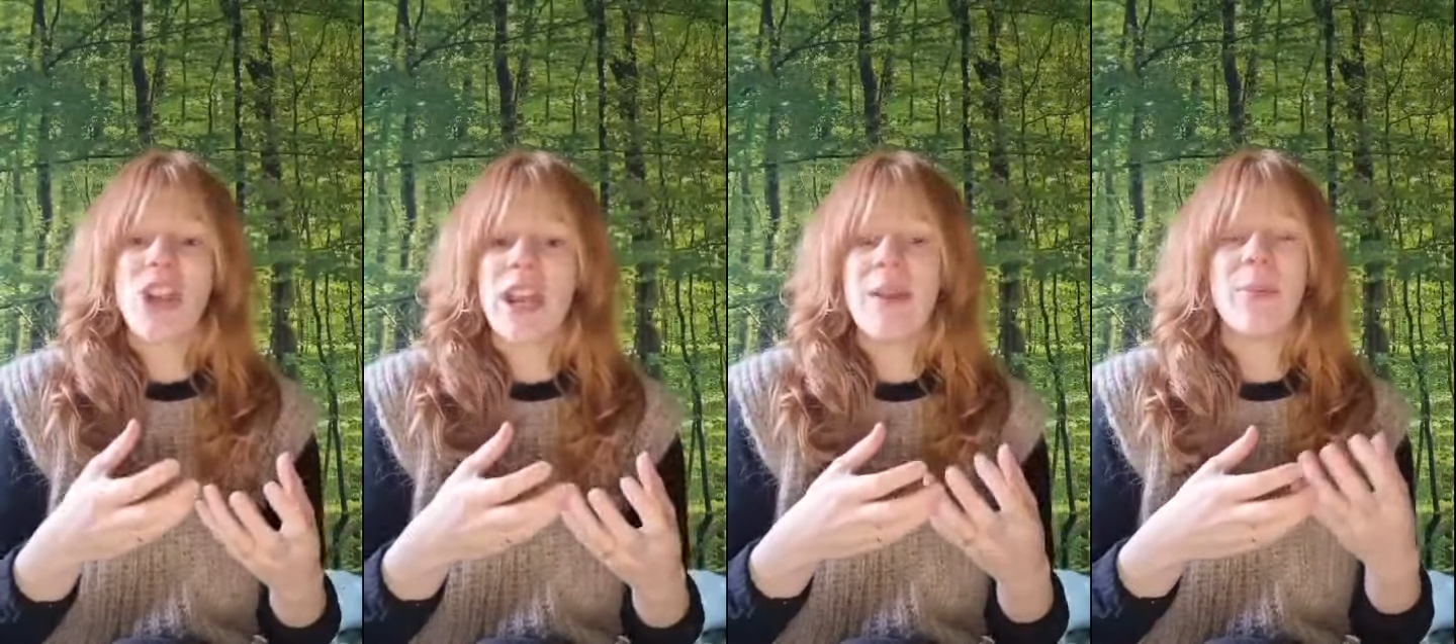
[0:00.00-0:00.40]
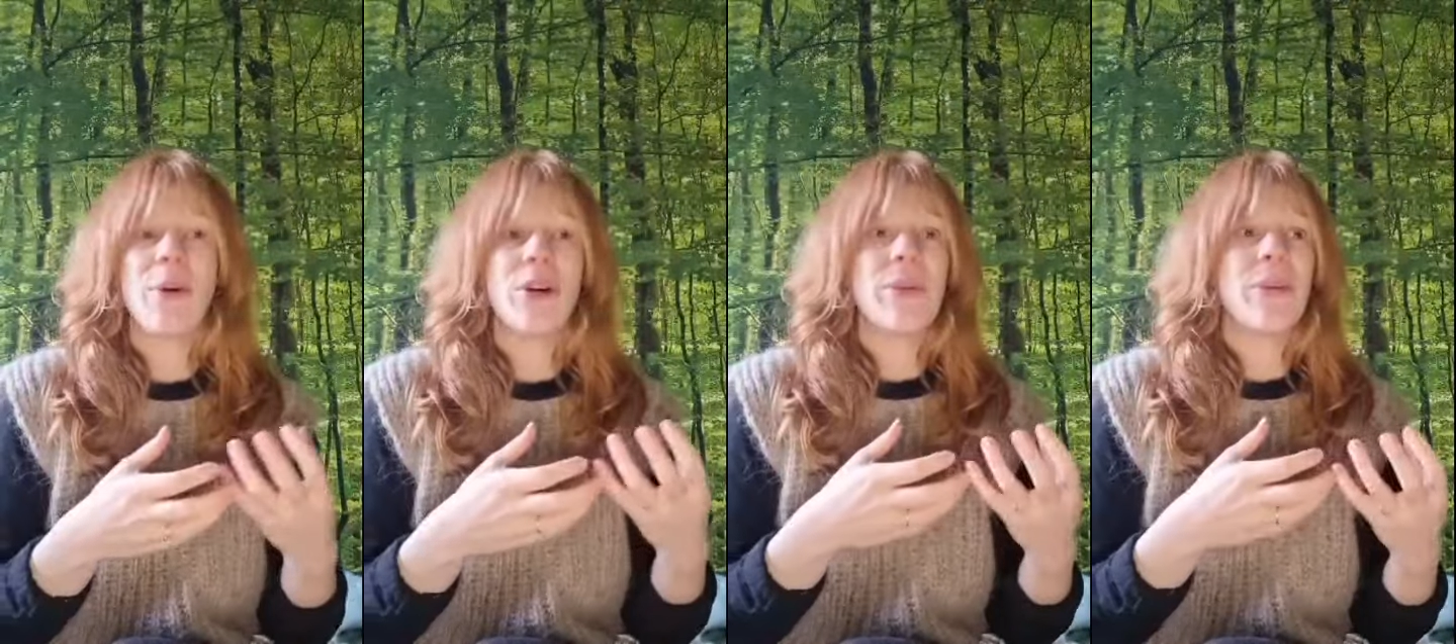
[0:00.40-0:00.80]

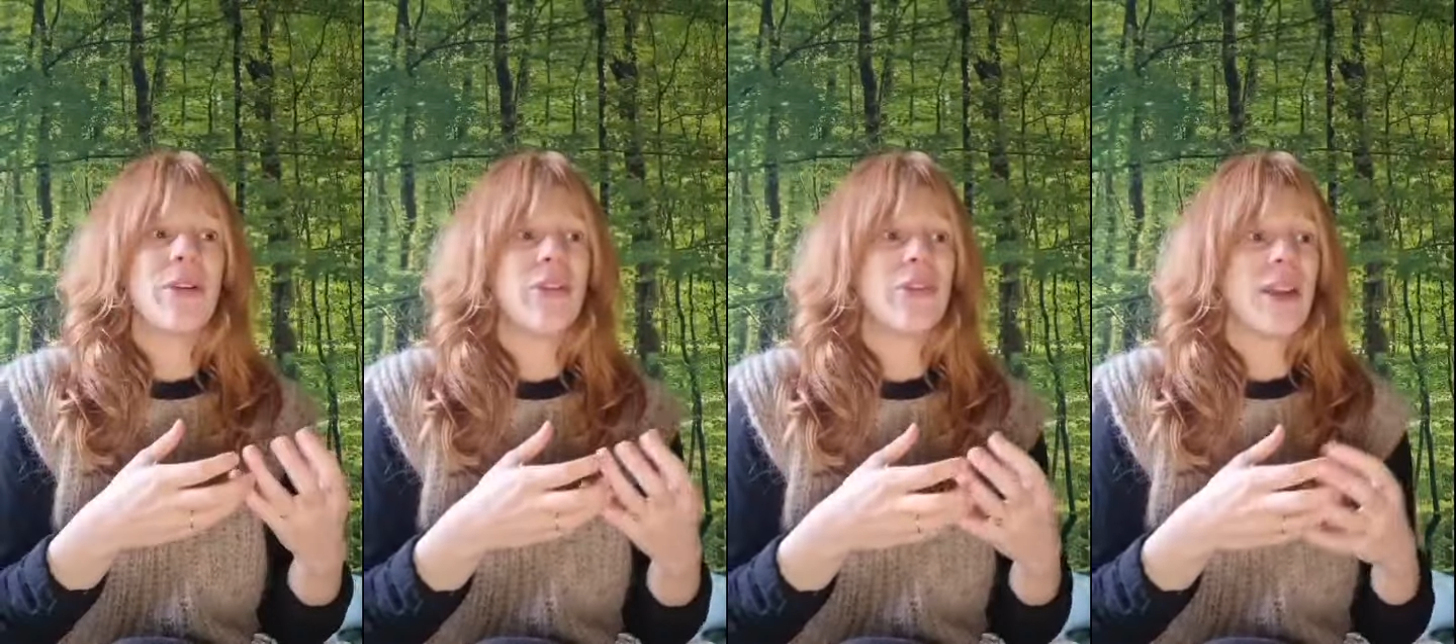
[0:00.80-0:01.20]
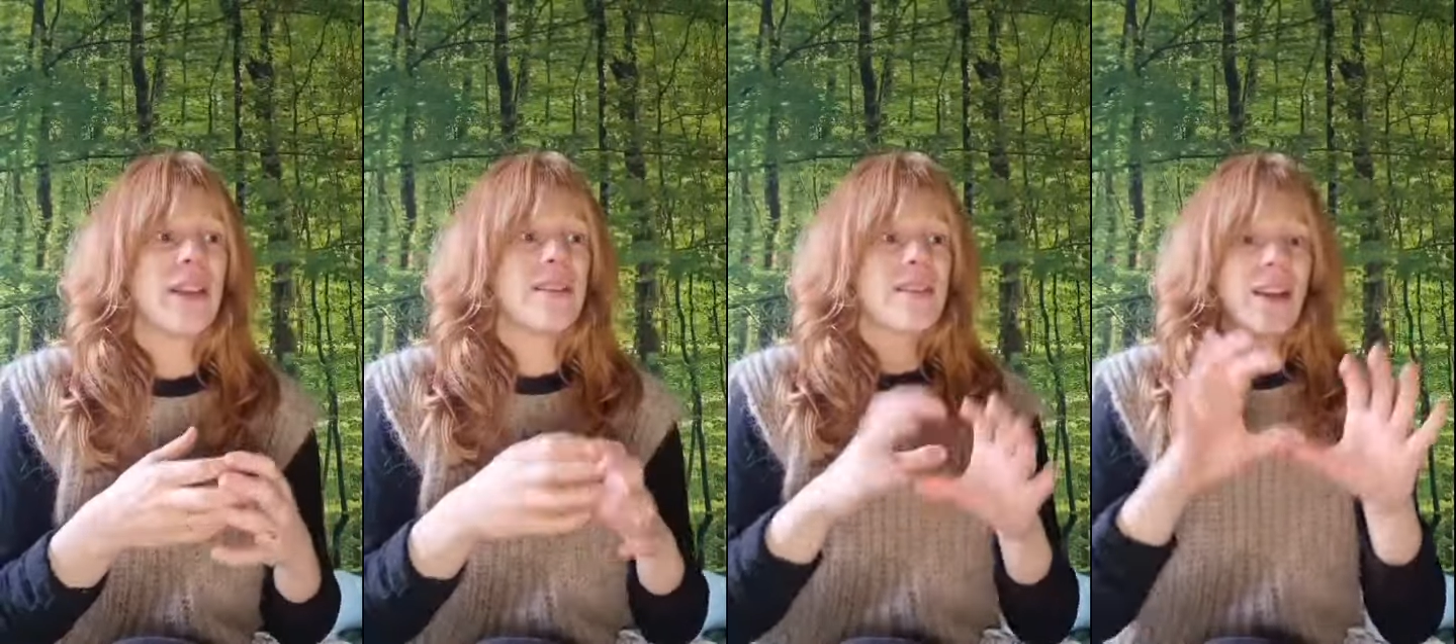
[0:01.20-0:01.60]
shape or the
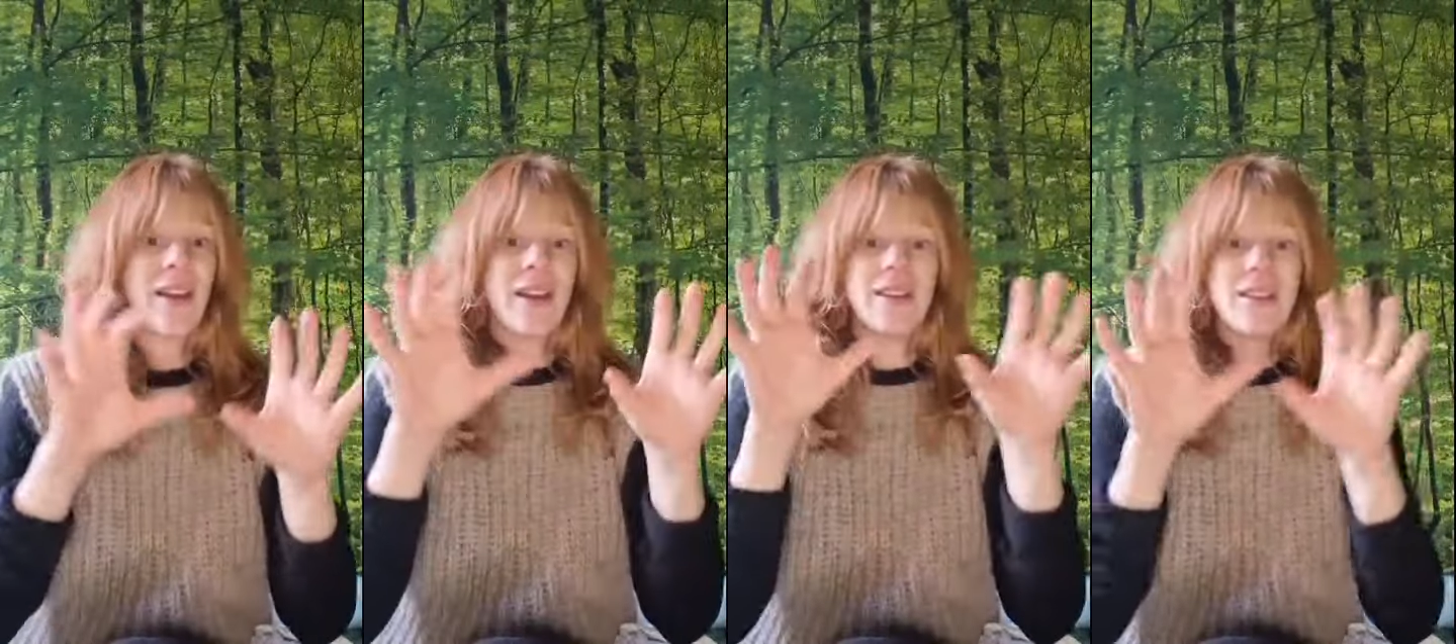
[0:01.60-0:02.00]
perfect